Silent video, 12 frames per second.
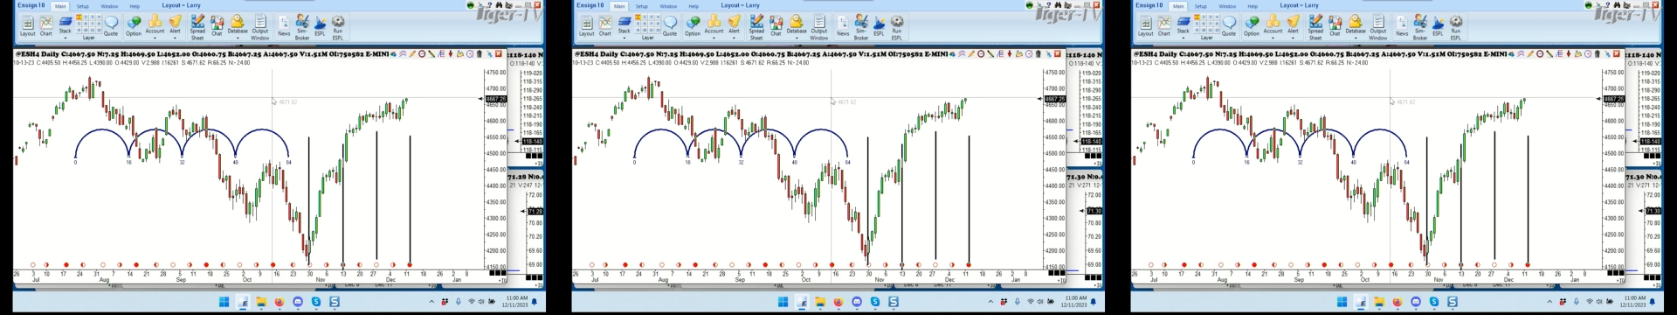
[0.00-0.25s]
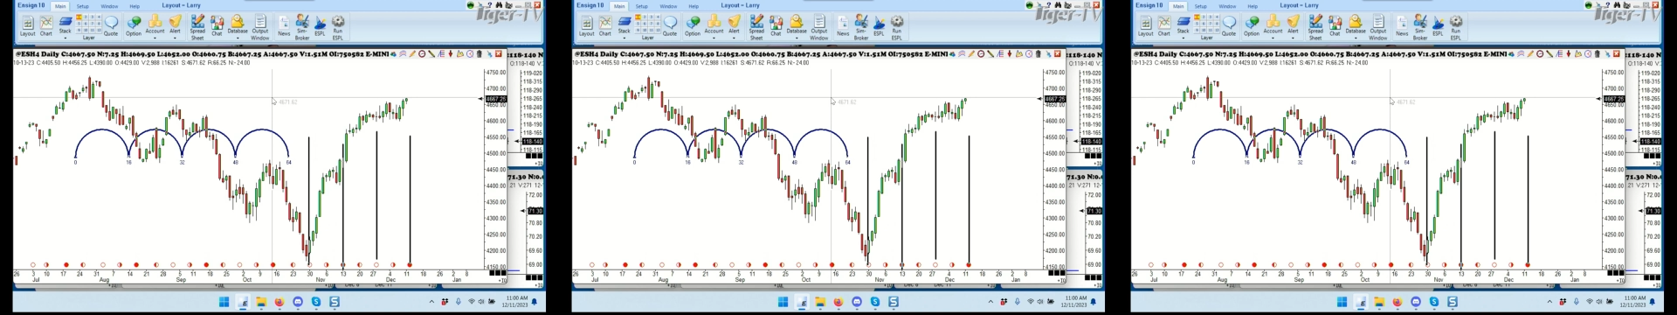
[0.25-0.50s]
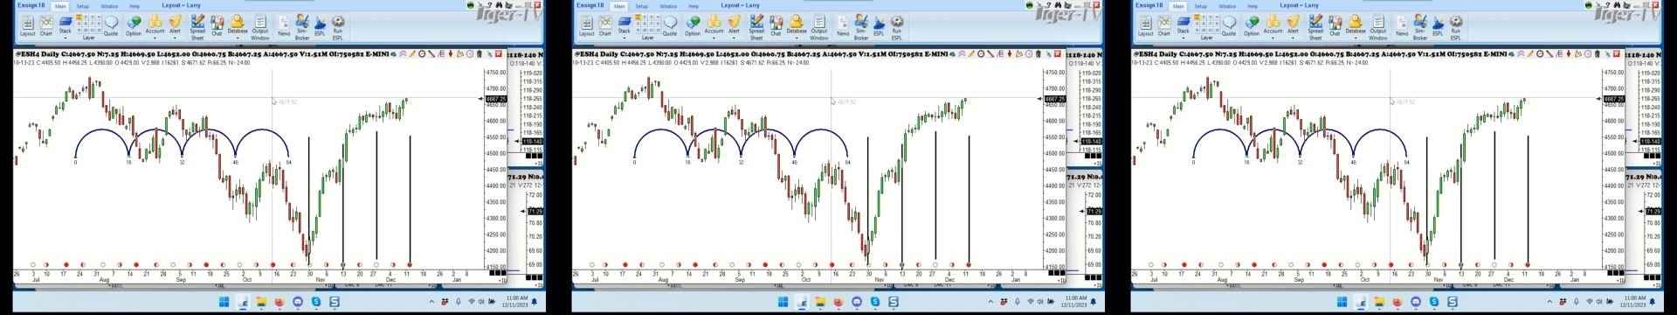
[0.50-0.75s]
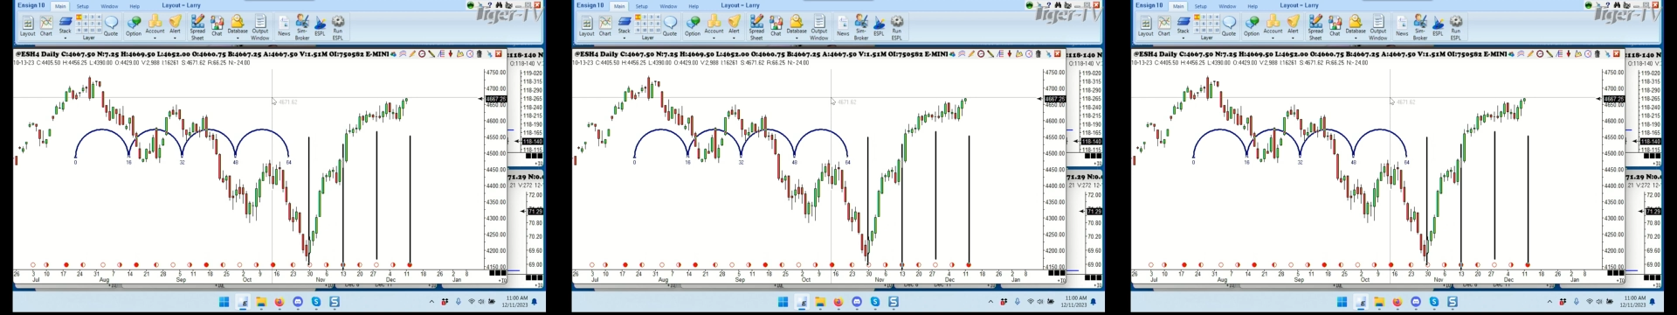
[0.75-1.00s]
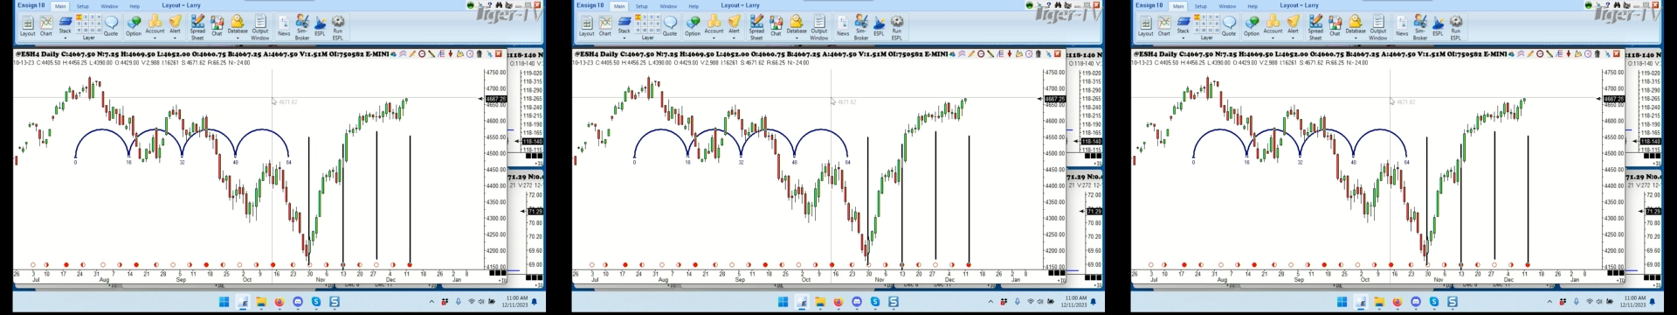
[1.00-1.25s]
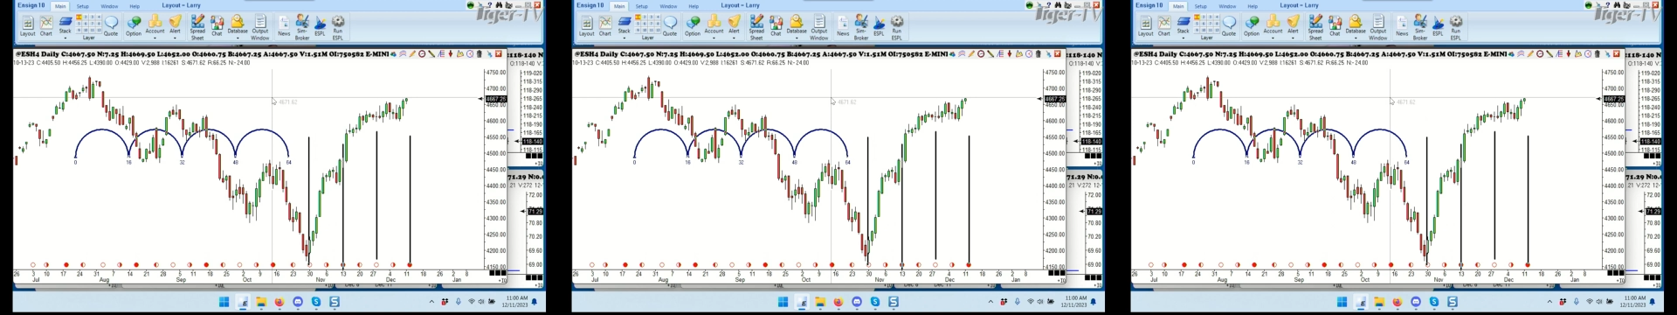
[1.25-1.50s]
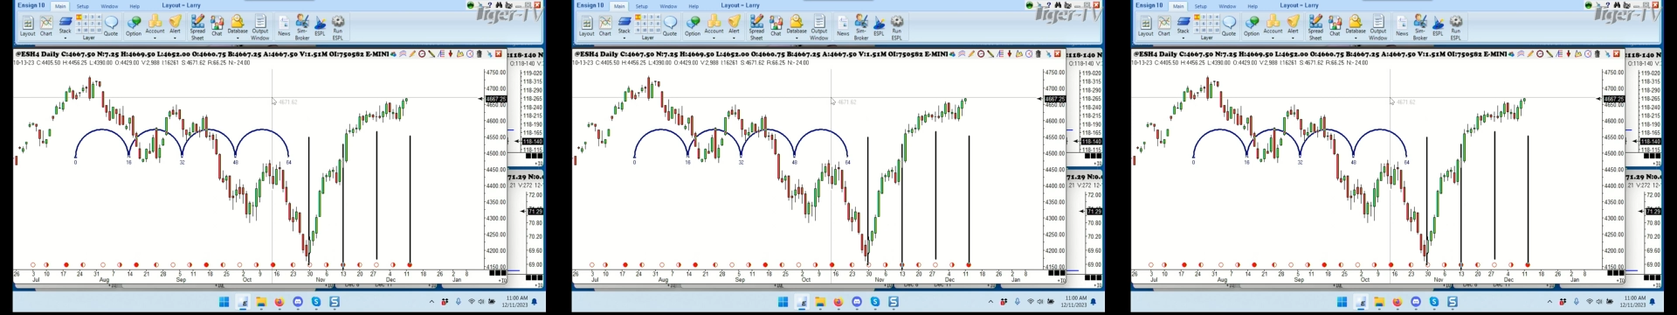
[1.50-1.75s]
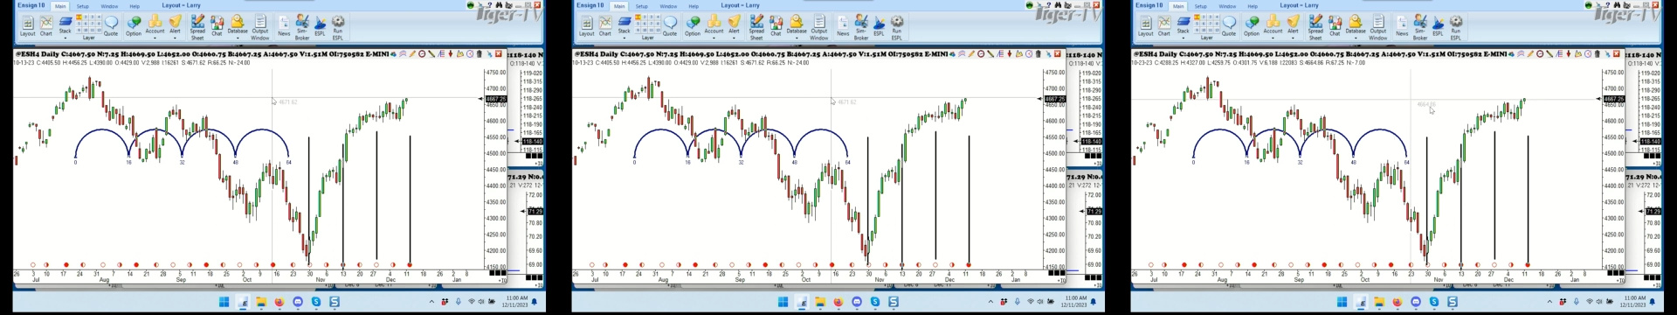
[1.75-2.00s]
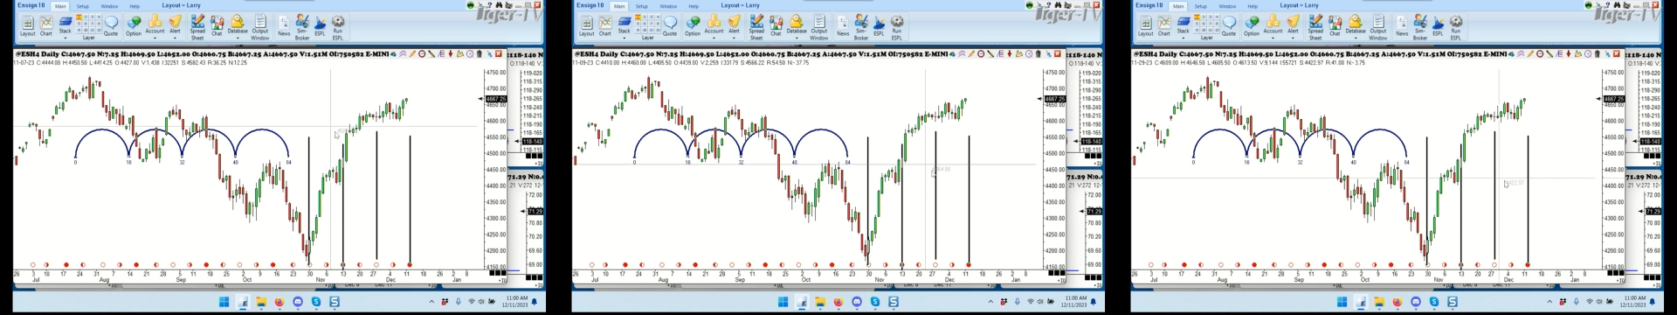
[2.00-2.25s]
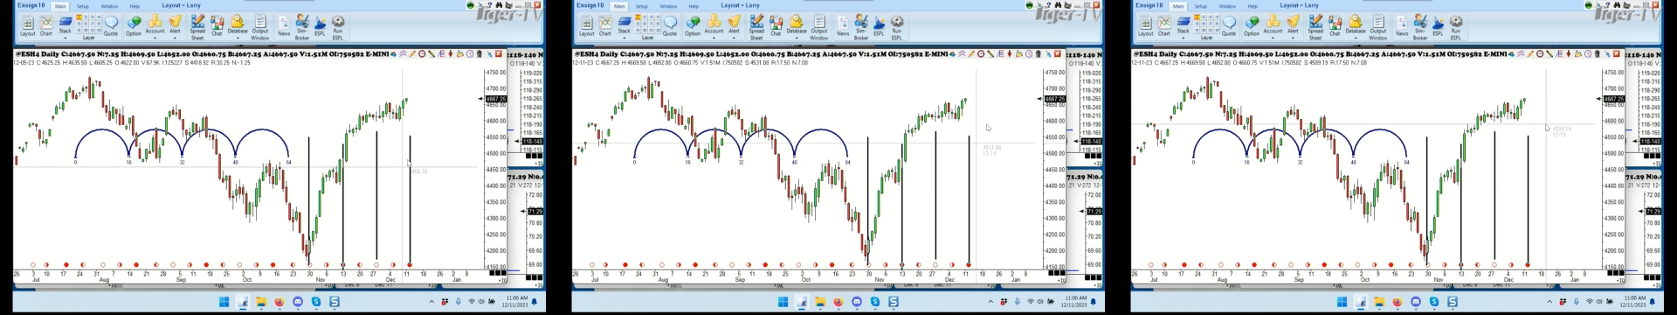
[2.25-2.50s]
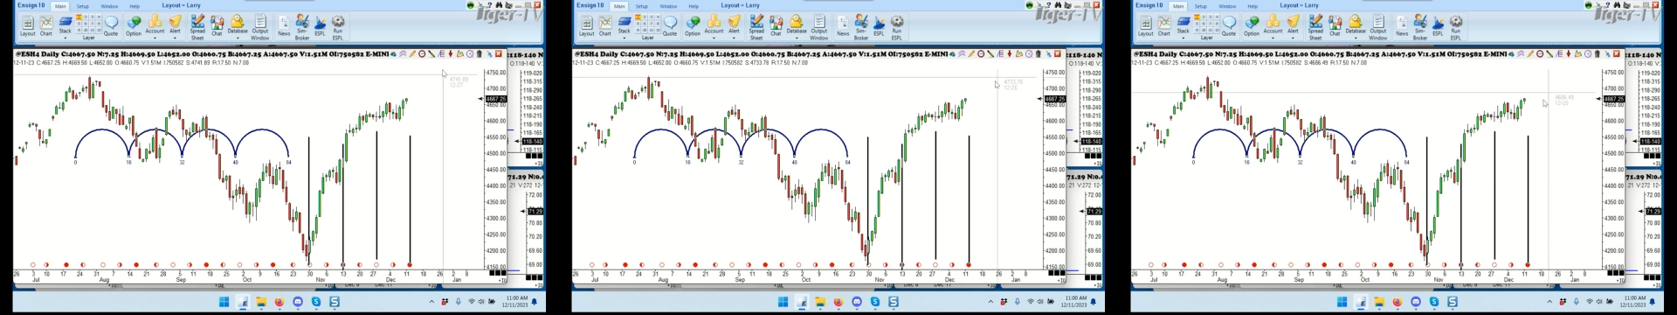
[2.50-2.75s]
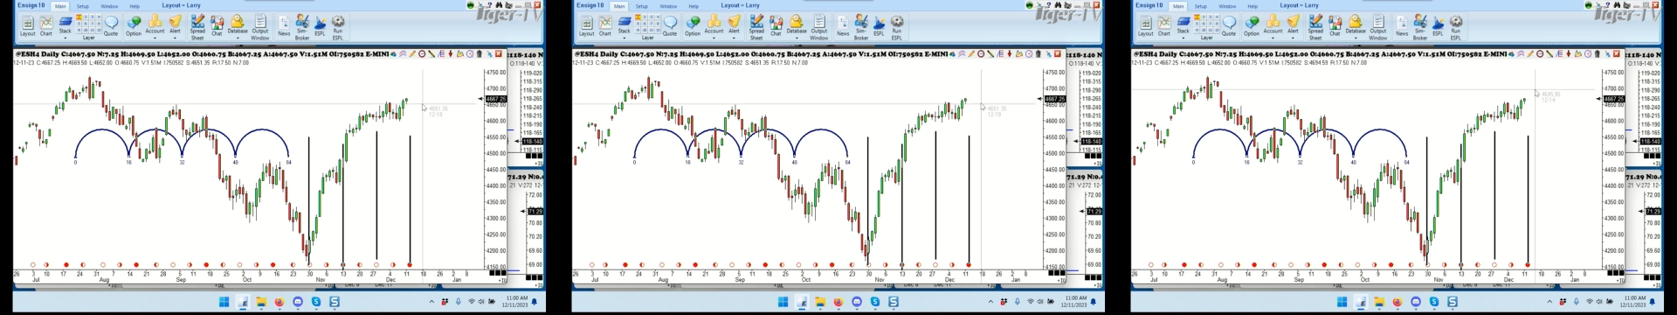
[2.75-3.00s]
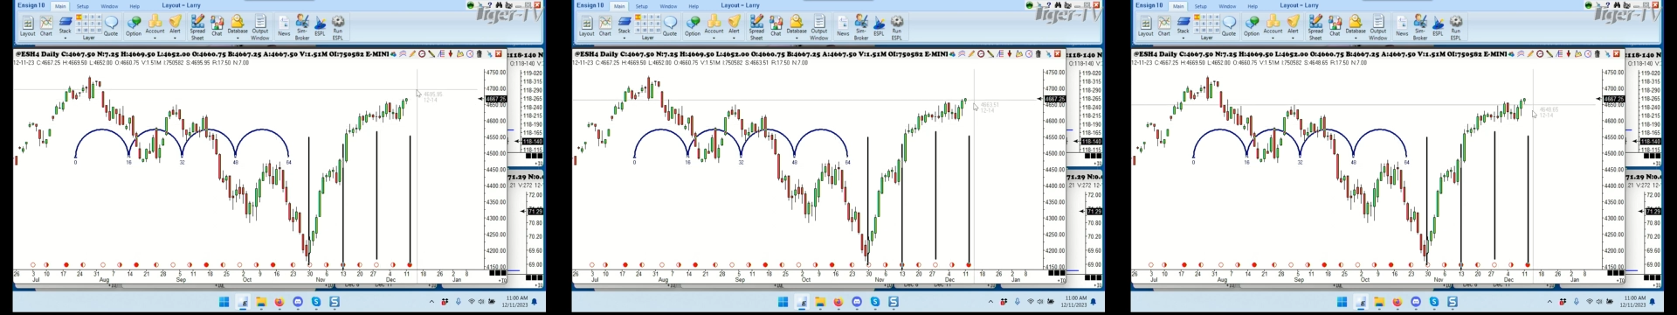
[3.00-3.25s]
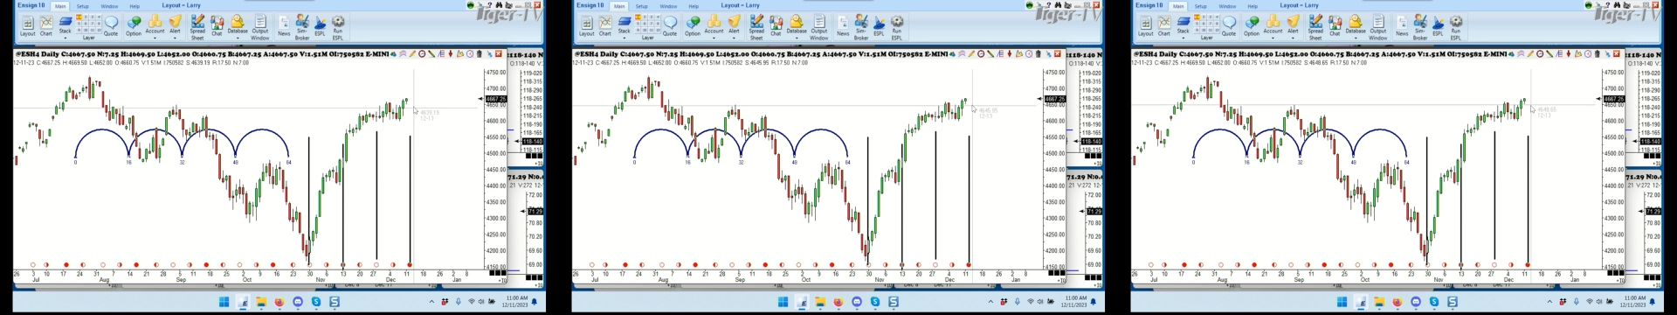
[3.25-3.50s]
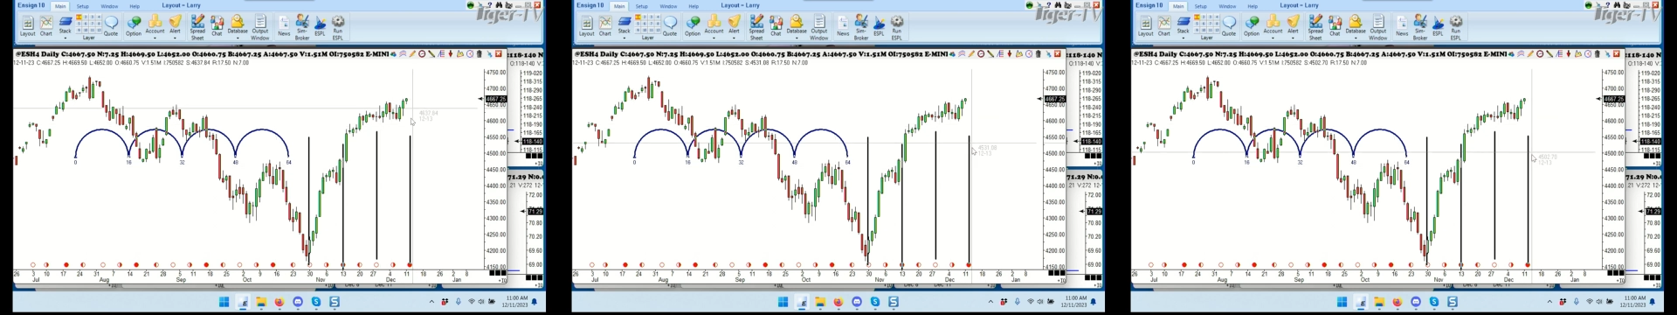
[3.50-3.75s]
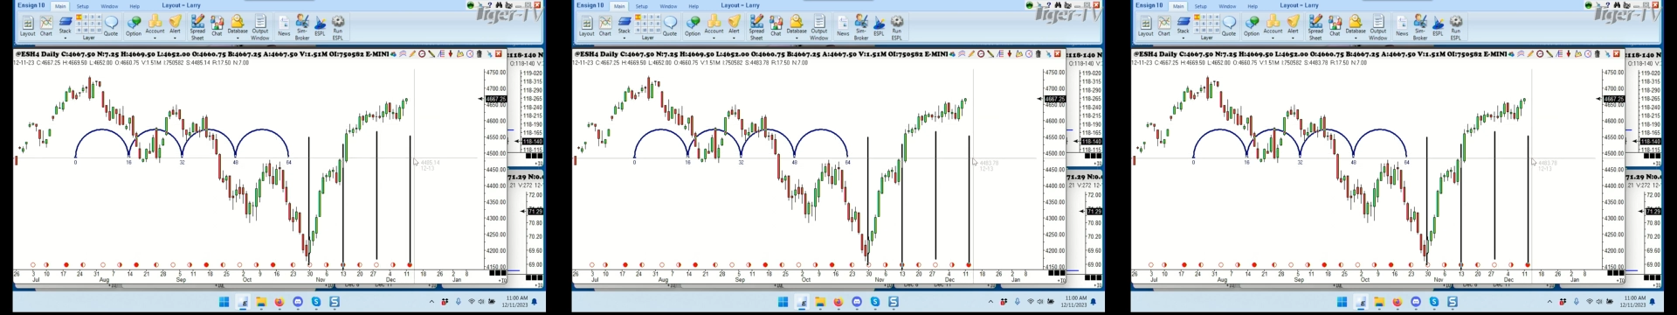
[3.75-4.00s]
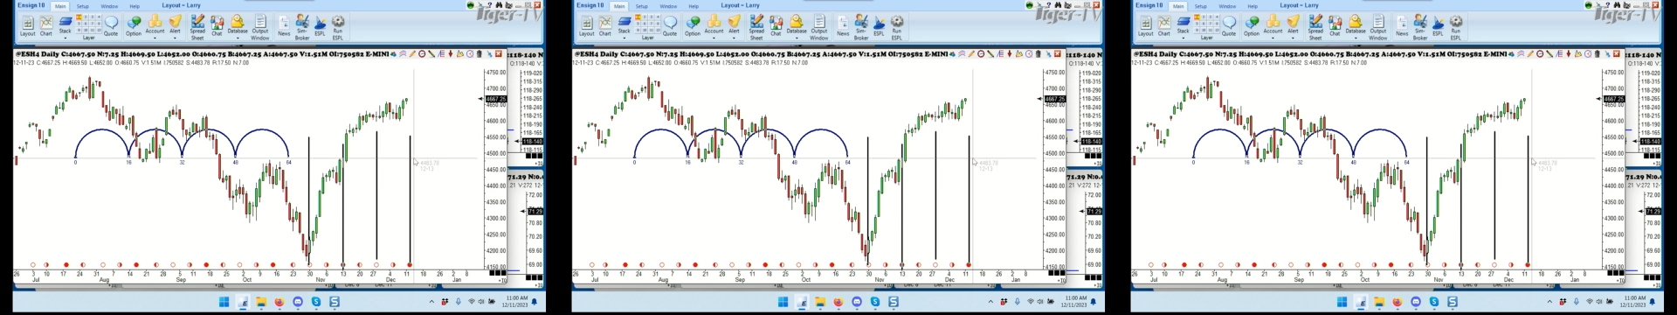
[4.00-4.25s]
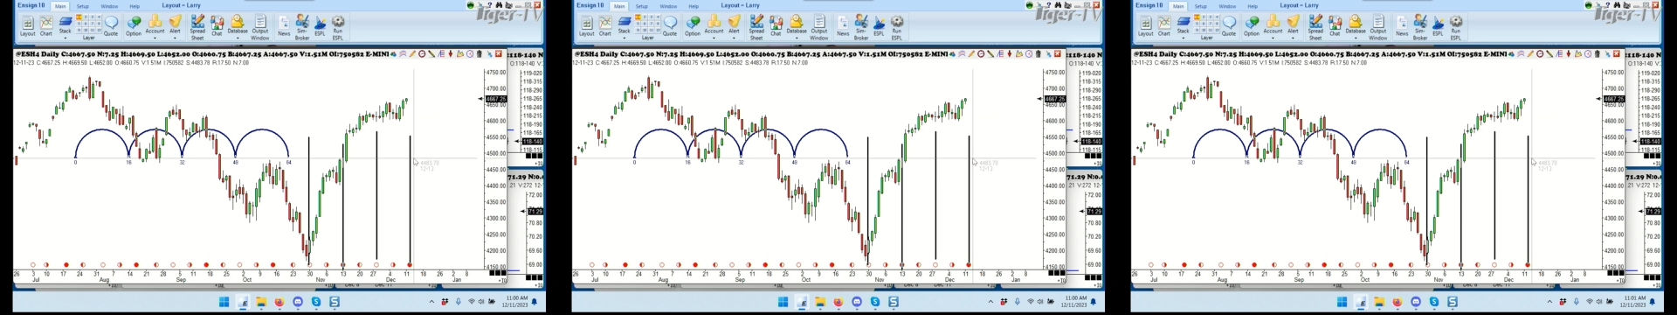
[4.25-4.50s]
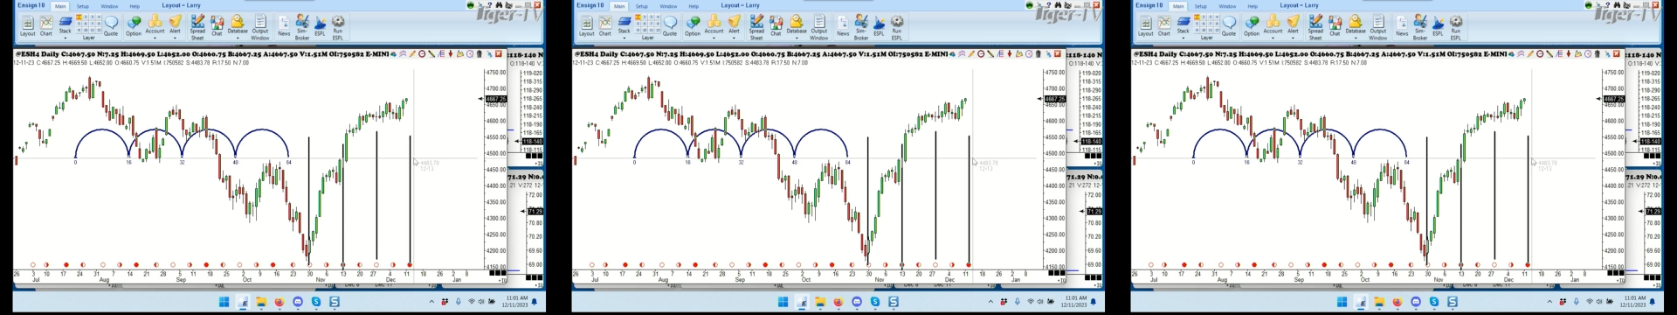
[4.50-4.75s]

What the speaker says: Nobody's mouth can be seen.